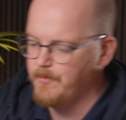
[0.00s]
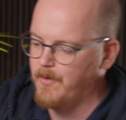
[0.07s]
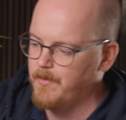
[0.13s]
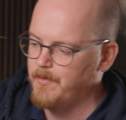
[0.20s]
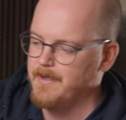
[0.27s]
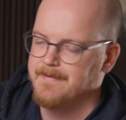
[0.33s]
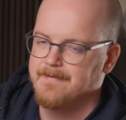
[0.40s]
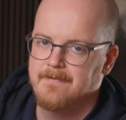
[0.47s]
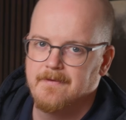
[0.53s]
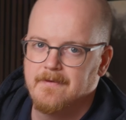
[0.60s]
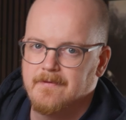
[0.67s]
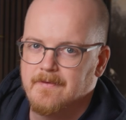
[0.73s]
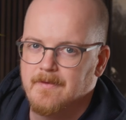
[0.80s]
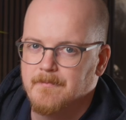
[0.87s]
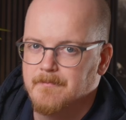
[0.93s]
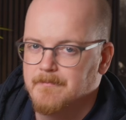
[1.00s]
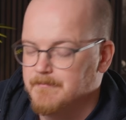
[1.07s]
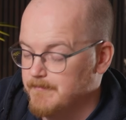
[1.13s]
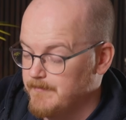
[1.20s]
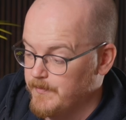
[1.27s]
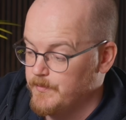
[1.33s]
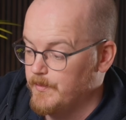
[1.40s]
OS system
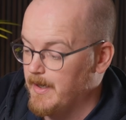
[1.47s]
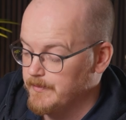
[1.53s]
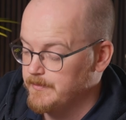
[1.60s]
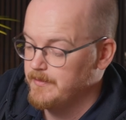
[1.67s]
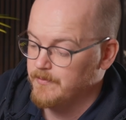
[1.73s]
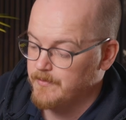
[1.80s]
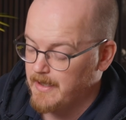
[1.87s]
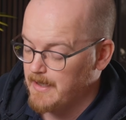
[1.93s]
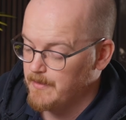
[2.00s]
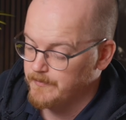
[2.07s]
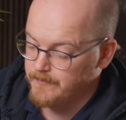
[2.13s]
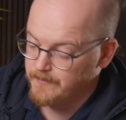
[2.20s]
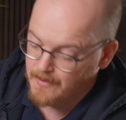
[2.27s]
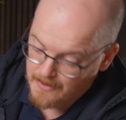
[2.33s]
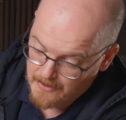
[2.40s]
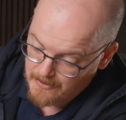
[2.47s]
throughout your house.